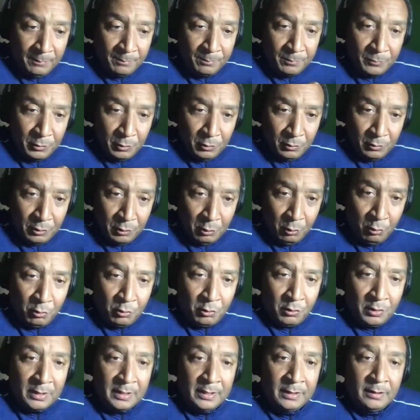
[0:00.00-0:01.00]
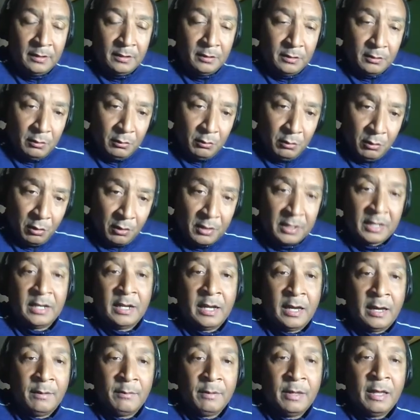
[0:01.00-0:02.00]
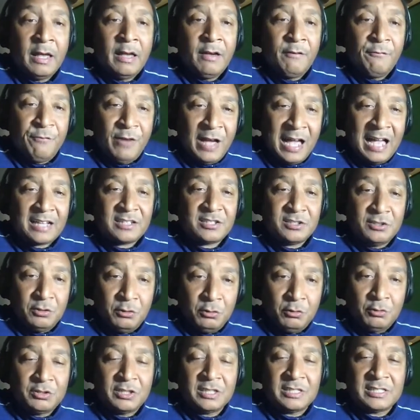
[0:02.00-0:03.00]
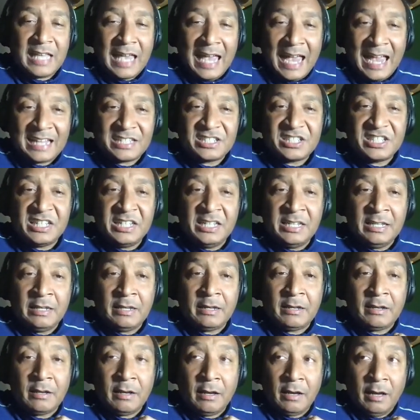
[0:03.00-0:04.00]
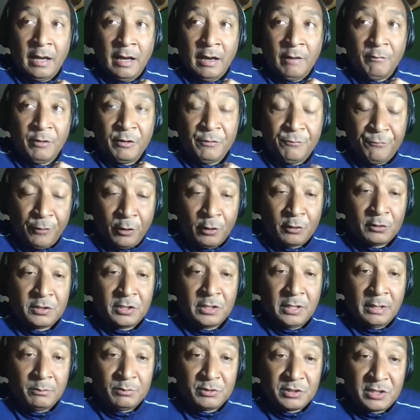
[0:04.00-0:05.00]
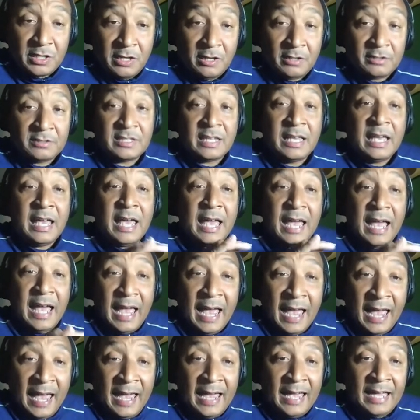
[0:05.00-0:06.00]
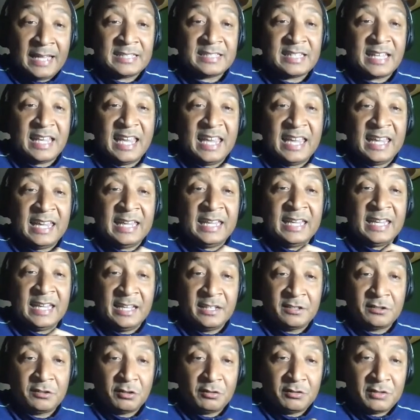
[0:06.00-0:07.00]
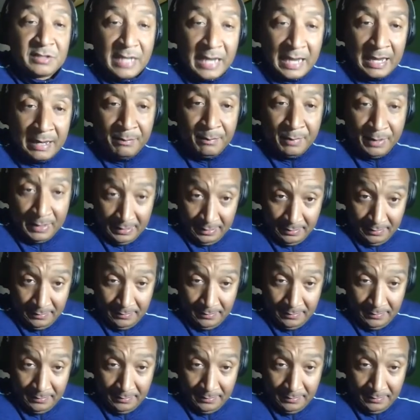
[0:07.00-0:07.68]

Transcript: you Google it, you look it up, Fox News is actually referred to themselves as a entertainment